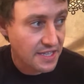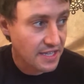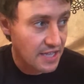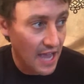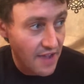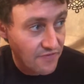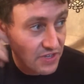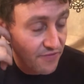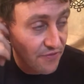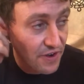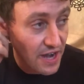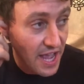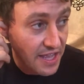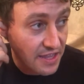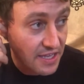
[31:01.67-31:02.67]
that they have different
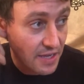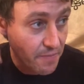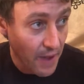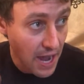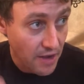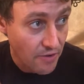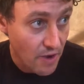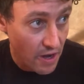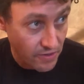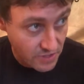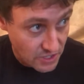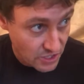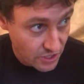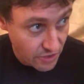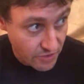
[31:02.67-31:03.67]
ethnic backgrounds.
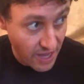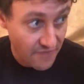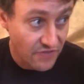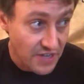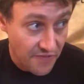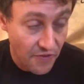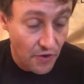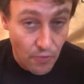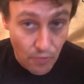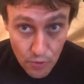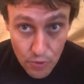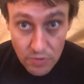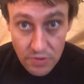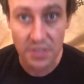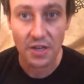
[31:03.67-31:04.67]
You know, they have different
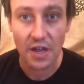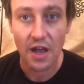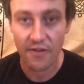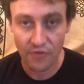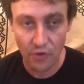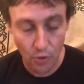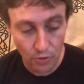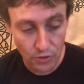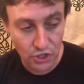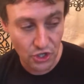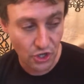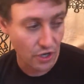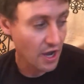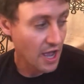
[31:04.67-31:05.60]
roots of culture.